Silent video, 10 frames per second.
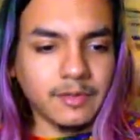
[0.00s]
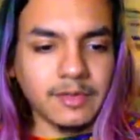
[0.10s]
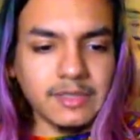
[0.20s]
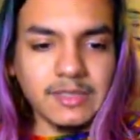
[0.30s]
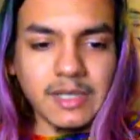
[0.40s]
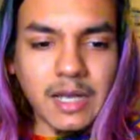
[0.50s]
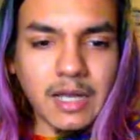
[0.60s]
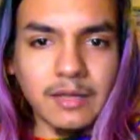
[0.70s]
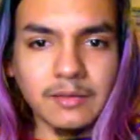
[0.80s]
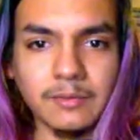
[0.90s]
this is
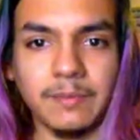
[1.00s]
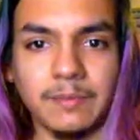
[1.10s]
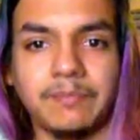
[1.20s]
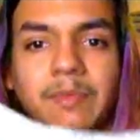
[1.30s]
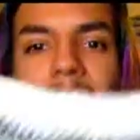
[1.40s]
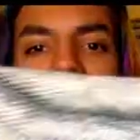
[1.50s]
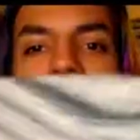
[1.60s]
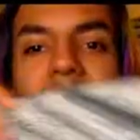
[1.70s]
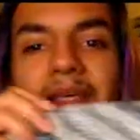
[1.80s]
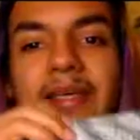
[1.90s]
hot.
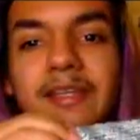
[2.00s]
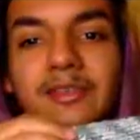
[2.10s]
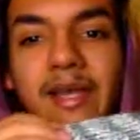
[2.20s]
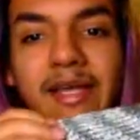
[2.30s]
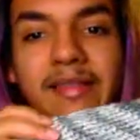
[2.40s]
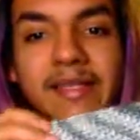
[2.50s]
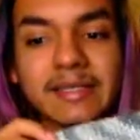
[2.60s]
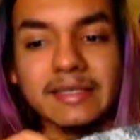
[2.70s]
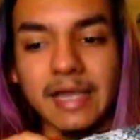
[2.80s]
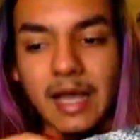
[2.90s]
So I got
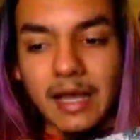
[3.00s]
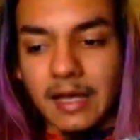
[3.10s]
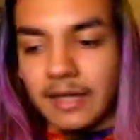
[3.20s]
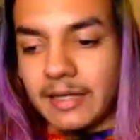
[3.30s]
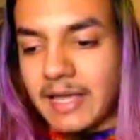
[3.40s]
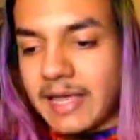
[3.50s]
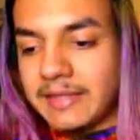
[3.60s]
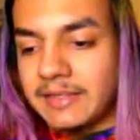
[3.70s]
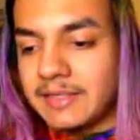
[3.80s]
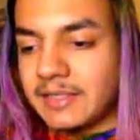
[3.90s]
this.
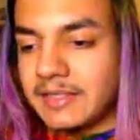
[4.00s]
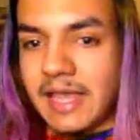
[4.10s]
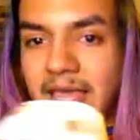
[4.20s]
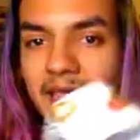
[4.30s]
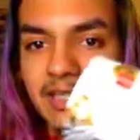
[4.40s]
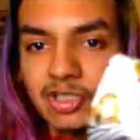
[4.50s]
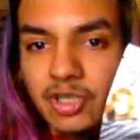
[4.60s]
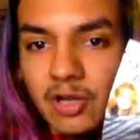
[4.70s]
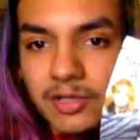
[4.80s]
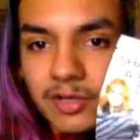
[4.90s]
This is a
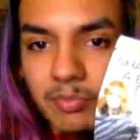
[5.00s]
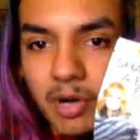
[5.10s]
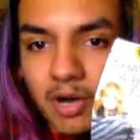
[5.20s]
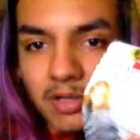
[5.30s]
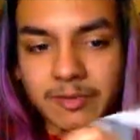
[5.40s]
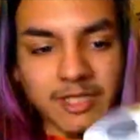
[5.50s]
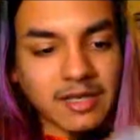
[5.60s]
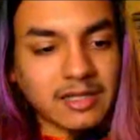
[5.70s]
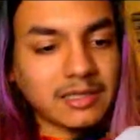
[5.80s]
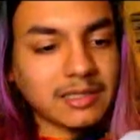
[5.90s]
shawl in a ball. It was
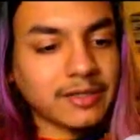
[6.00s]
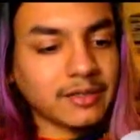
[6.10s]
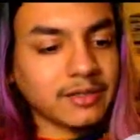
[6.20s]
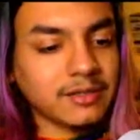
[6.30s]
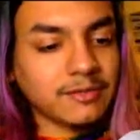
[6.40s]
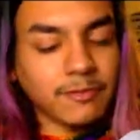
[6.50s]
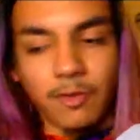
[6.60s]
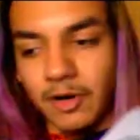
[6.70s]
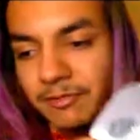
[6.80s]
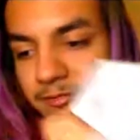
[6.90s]
on clearance
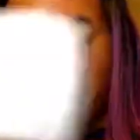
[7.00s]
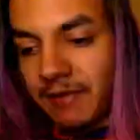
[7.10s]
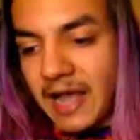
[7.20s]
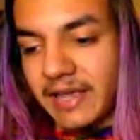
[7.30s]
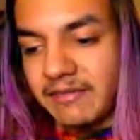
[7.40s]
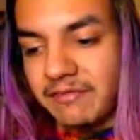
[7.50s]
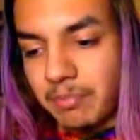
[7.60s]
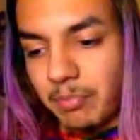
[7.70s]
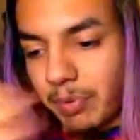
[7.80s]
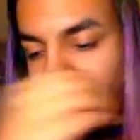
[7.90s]
for $5.
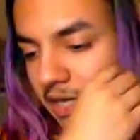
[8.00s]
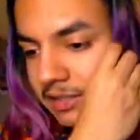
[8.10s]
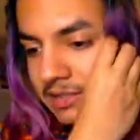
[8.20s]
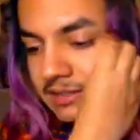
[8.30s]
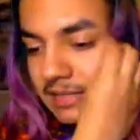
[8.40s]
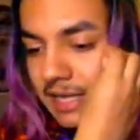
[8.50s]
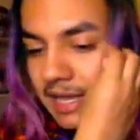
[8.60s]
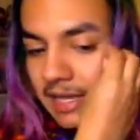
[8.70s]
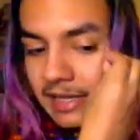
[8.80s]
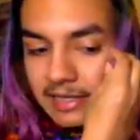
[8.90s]

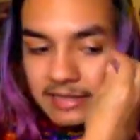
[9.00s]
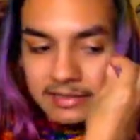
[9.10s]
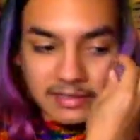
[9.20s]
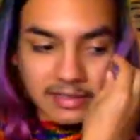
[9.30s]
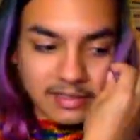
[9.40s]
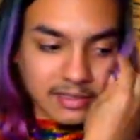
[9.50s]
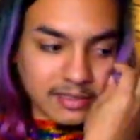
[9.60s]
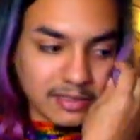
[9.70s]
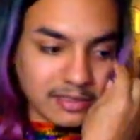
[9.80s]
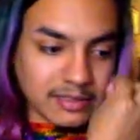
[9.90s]
And
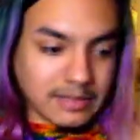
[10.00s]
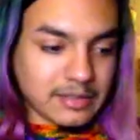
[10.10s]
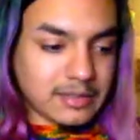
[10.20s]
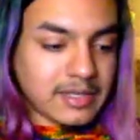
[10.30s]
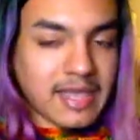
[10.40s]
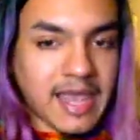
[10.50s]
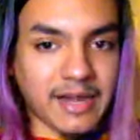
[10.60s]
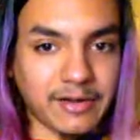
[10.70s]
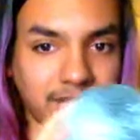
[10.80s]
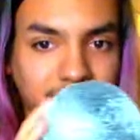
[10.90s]

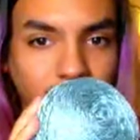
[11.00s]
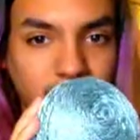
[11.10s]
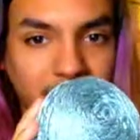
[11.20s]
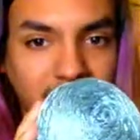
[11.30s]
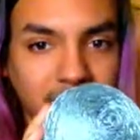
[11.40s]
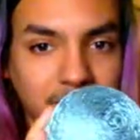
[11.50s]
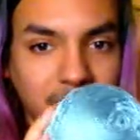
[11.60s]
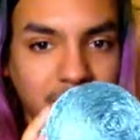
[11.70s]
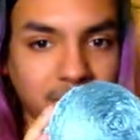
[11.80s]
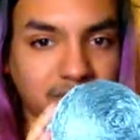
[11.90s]
Karen, one of my
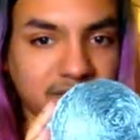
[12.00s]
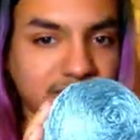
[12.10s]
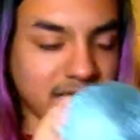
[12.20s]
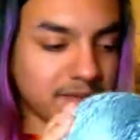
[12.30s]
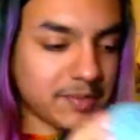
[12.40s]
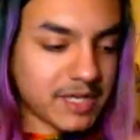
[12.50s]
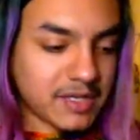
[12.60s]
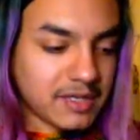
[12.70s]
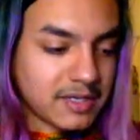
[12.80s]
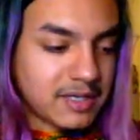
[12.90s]
members, sent
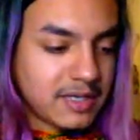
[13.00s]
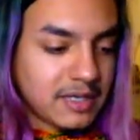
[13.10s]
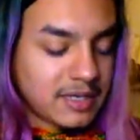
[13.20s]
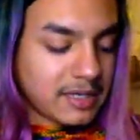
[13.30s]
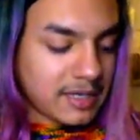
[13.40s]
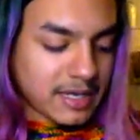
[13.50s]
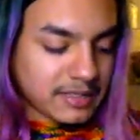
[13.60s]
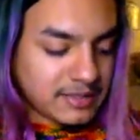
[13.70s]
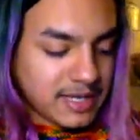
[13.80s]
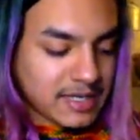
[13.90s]
me
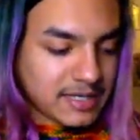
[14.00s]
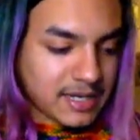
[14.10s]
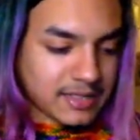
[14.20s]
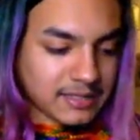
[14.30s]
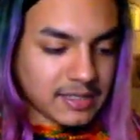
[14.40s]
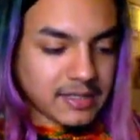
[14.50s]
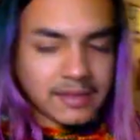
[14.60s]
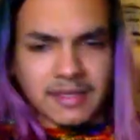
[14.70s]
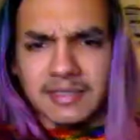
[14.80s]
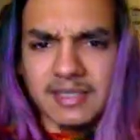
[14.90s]
a date night
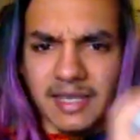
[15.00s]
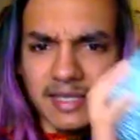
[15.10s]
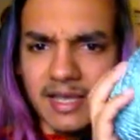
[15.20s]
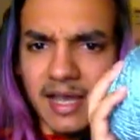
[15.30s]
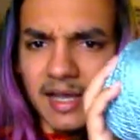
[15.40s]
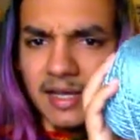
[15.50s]
in this like